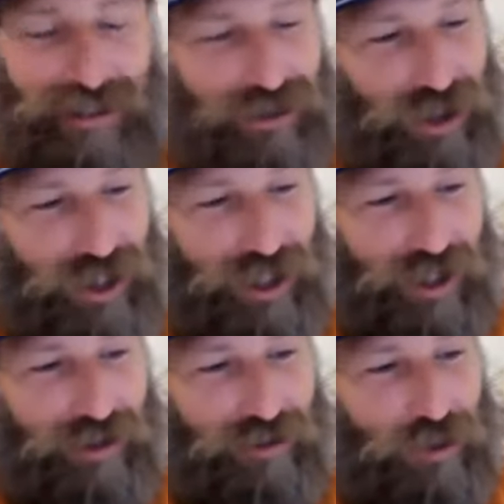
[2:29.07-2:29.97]
She
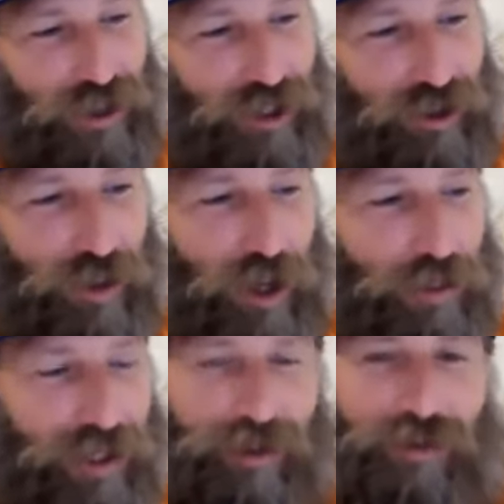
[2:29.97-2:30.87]
uh, went the extra mile,
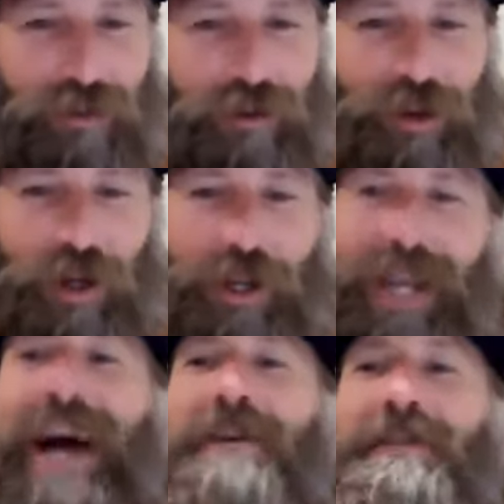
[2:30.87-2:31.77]
picked up the phone, and called.
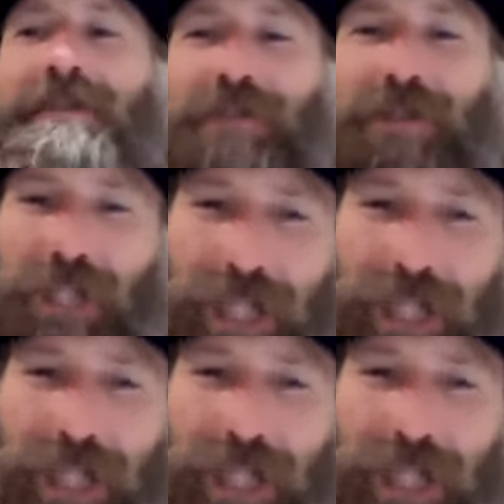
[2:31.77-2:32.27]
Now, she